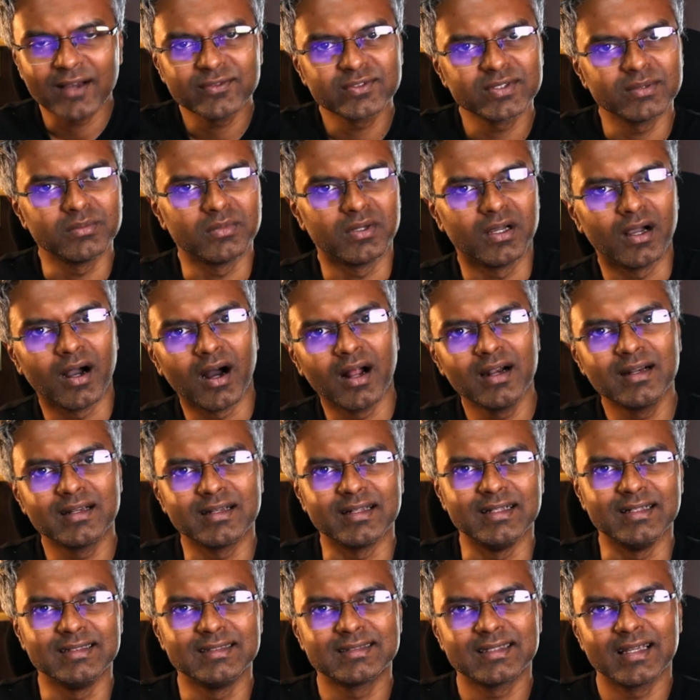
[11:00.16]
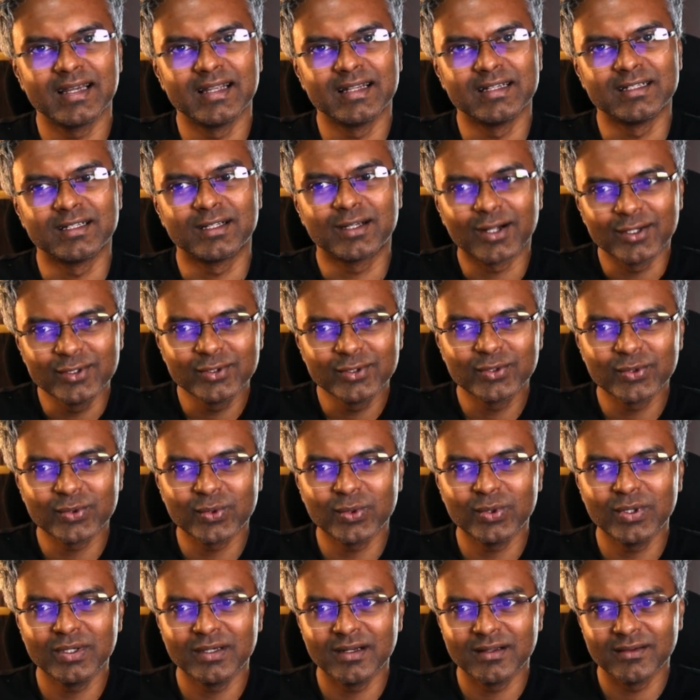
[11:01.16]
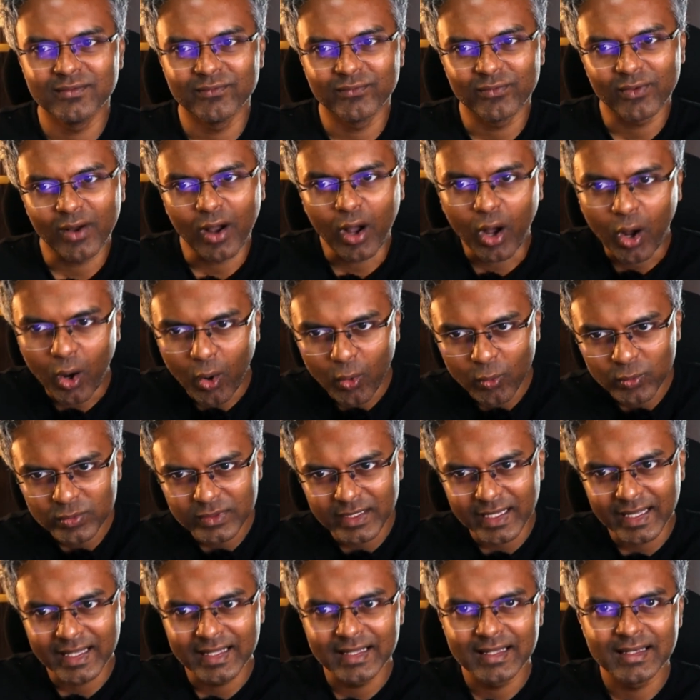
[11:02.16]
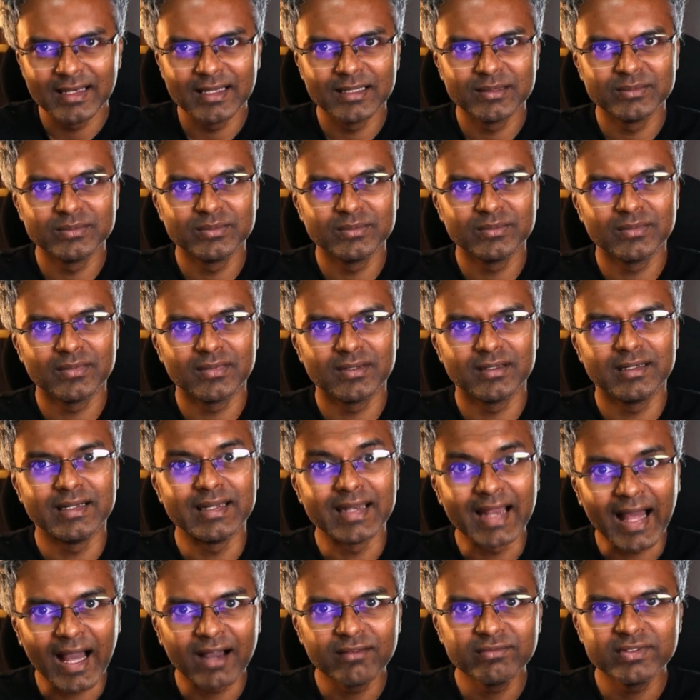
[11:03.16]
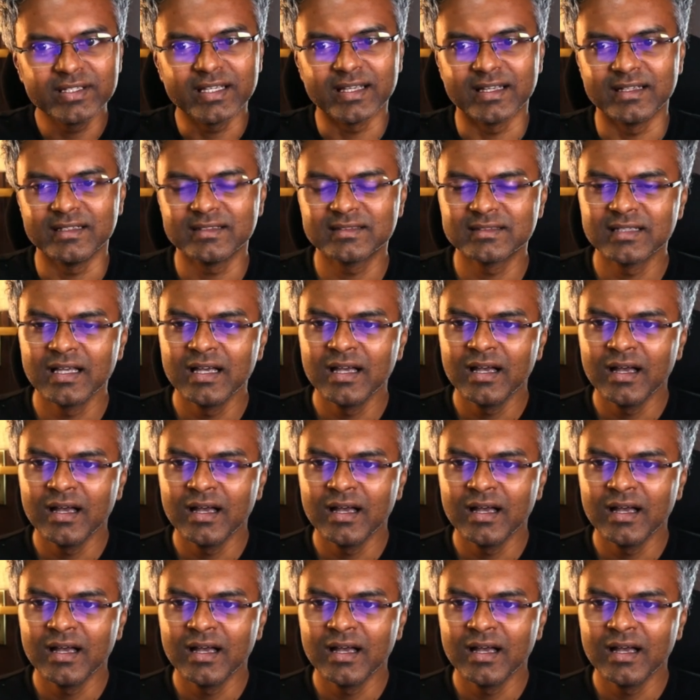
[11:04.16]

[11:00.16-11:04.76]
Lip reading: some guardrails and control how the LLM navigates,